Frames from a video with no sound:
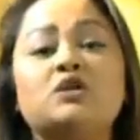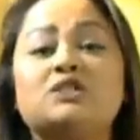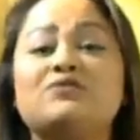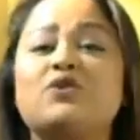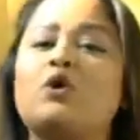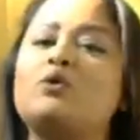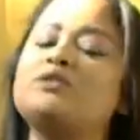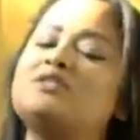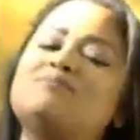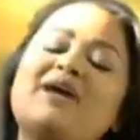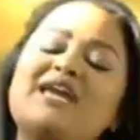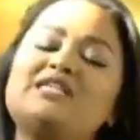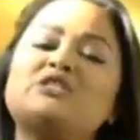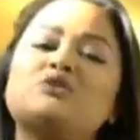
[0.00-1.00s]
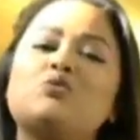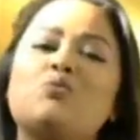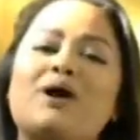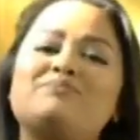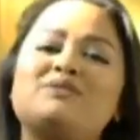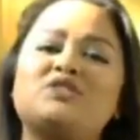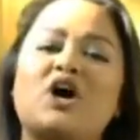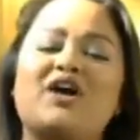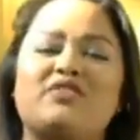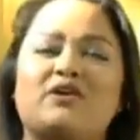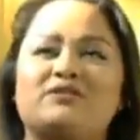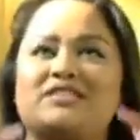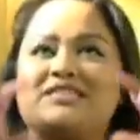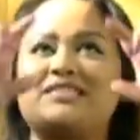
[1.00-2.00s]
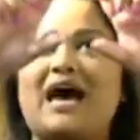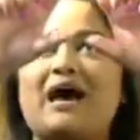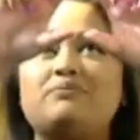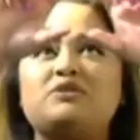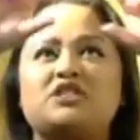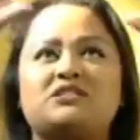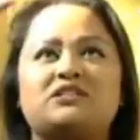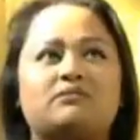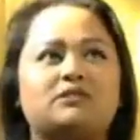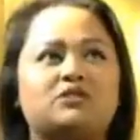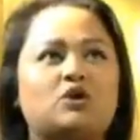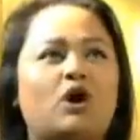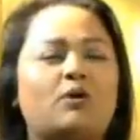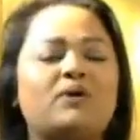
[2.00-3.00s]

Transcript: So if you go onto the main school website, there is a tab just up the top